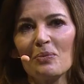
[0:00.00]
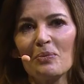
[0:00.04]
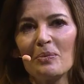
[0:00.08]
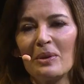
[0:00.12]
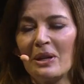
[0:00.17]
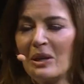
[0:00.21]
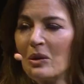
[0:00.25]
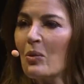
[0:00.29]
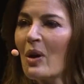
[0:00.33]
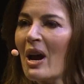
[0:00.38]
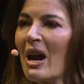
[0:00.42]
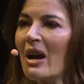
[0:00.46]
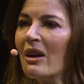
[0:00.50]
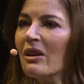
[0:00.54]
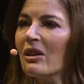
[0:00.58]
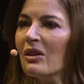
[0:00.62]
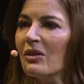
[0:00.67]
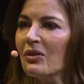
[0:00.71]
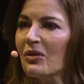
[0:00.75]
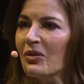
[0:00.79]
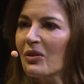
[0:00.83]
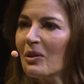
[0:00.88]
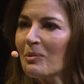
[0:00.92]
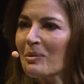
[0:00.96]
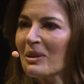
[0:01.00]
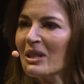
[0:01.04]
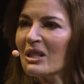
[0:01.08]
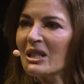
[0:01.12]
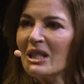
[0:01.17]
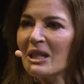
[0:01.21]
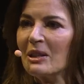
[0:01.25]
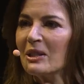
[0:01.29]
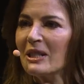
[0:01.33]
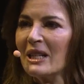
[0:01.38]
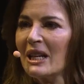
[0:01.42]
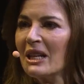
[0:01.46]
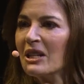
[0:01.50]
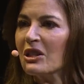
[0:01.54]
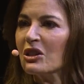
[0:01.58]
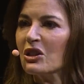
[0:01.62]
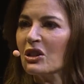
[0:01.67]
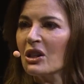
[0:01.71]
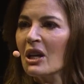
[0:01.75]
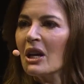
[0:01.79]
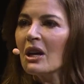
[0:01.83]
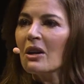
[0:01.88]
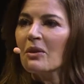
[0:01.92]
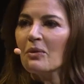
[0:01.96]
be aware of, because in a
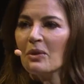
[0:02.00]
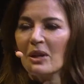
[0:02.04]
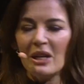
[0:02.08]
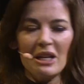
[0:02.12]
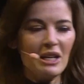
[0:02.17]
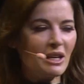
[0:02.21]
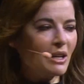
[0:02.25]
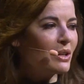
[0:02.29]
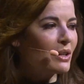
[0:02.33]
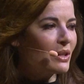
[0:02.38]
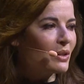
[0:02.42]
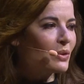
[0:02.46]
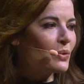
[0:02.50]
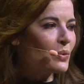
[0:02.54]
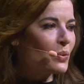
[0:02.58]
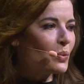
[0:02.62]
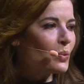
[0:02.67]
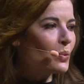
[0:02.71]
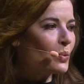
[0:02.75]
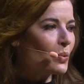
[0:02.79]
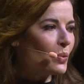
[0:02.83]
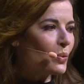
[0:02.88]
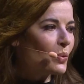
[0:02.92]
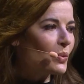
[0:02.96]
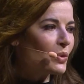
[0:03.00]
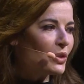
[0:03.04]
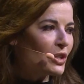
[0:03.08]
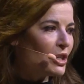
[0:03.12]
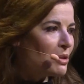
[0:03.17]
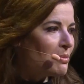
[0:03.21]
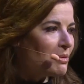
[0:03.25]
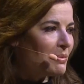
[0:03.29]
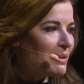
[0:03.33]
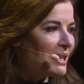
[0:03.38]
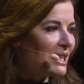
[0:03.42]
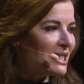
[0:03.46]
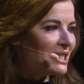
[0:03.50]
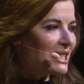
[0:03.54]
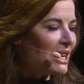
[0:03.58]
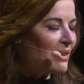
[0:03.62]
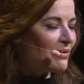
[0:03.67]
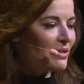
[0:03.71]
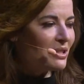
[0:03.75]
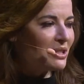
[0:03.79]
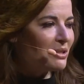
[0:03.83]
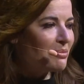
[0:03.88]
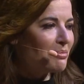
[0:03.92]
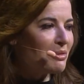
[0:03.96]
sense, human beings
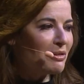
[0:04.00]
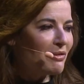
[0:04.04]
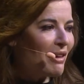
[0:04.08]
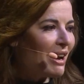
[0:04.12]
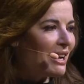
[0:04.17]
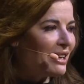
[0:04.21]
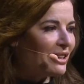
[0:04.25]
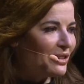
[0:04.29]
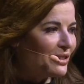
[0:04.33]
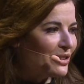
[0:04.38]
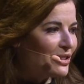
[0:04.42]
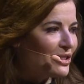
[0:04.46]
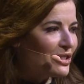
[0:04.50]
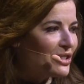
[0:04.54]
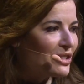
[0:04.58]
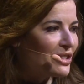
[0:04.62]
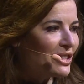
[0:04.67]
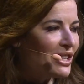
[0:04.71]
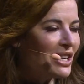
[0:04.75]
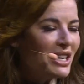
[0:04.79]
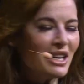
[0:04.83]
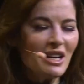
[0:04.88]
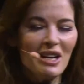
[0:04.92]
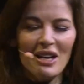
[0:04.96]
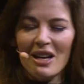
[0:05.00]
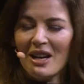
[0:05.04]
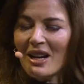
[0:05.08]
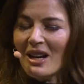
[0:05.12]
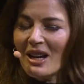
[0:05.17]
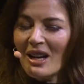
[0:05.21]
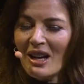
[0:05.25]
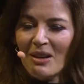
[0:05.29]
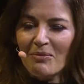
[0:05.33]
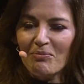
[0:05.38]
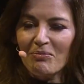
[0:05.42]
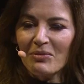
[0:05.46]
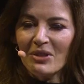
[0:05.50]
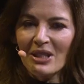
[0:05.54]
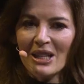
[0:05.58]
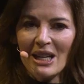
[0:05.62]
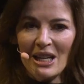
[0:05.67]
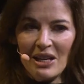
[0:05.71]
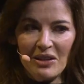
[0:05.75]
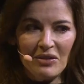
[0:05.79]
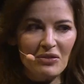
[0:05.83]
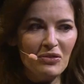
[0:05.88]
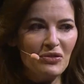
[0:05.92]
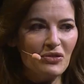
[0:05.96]
have this miraculous
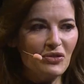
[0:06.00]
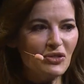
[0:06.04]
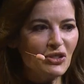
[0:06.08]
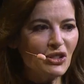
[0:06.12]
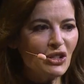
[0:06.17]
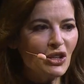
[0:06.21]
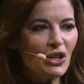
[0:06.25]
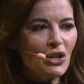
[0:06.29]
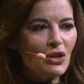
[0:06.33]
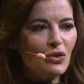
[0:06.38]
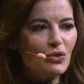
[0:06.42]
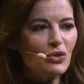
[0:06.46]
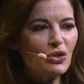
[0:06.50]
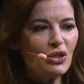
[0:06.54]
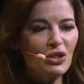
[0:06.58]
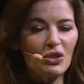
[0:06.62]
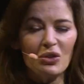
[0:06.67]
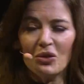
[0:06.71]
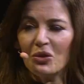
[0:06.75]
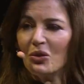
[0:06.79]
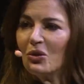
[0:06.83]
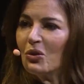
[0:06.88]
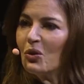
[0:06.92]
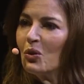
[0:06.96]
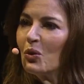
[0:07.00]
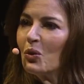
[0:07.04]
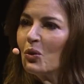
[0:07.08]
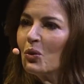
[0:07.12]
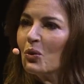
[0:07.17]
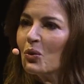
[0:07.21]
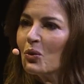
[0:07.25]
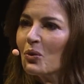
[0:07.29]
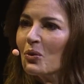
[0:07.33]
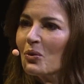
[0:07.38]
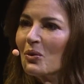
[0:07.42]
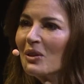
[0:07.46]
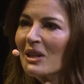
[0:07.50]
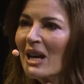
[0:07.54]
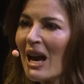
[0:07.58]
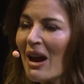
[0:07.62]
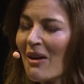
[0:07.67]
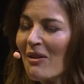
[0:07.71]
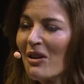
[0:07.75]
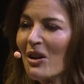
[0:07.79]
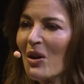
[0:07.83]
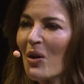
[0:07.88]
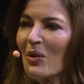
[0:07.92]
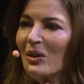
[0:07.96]
gift to
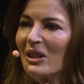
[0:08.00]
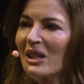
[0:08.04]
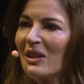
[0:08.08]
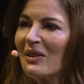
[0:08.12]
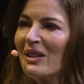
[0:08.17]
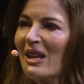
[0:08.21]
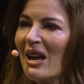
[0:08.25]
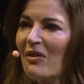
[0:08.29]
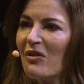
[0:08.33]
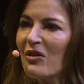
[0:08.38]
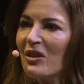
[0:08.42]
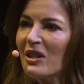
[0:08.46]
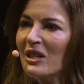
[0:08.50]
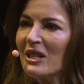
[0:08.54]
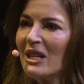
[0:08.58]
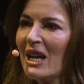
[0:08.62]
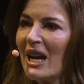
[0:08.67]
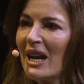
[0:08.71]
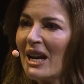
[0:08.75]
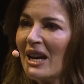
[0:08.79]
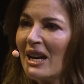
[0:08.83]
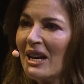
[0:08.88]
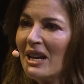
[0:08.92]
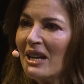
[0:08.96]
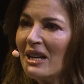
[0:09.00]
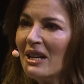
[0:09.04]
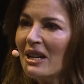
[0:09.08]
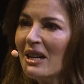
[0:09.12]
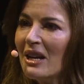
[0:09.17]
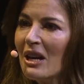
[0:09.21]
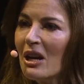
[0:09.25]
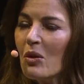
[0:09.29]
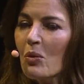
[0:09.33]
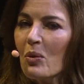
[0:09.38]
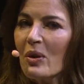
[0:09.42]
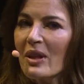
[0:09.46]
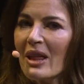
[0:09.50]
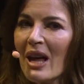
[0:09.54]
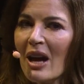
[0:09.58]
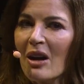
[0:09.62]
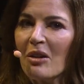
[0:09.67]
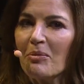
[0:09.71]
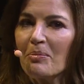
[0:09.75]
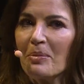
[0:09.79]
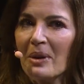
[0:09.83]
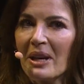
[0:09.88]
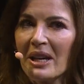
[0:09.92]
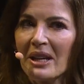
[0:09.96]
carry on in the everyday
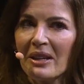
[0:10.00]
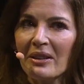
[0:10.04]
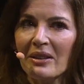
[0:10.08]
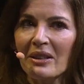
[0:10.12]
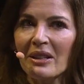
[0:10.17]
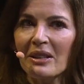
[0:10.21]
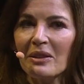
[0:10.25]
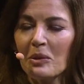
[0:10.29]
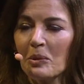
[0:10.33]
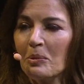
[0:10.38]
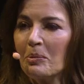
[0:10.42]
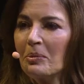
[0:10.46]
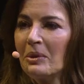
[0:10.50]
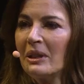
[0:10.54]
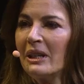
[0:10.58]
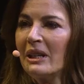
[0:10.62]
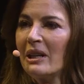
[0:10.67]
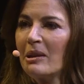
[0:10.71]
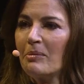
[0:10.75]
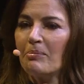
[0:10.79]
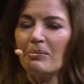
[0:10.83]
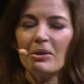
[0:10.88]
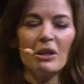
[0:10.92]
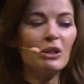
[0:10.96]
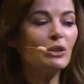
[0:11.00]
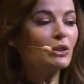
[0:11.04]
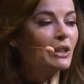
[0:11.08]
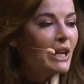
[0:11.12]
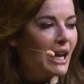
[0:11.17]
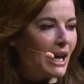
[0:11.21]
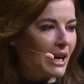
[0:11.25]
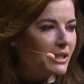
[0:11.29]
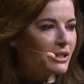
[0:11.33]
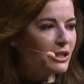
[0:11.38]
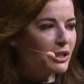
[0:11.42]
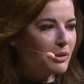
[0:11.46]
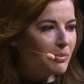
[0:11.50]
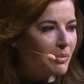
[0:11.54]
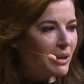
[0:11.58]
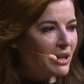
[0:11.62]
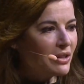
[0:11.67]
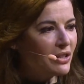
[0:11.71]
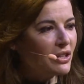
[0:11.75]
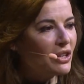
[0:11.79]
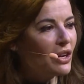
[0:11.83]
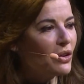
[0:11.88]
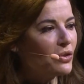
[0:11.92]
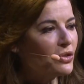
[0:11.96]
without being completely poleaxed
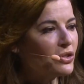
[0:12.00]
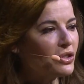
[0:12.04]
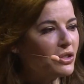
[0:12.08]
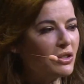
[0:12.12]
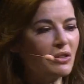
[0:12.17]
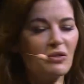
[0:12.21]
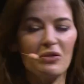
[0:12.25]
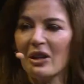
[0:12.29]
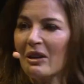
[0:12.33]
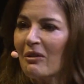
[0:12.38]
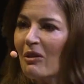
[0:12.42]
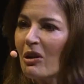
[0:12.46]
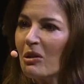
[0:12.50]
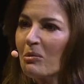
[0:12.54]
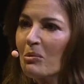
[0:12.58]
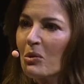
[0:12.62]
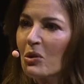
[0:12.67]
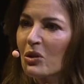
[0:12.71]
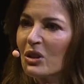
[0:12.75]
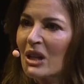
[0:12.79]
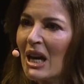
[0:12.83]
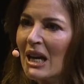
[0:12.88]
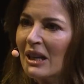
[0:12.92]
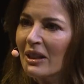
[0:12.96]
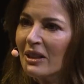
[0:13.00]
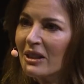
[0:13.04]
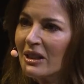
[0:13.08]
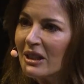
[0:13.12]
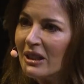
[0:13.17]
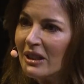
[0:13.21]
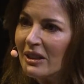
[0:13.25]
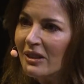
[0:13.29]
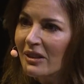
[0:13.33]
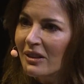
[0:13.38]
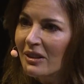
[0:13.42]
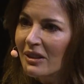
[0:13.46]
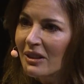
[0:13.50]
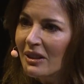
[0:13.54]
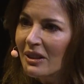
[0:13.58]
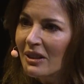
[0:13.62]
by the notion of their own mortality,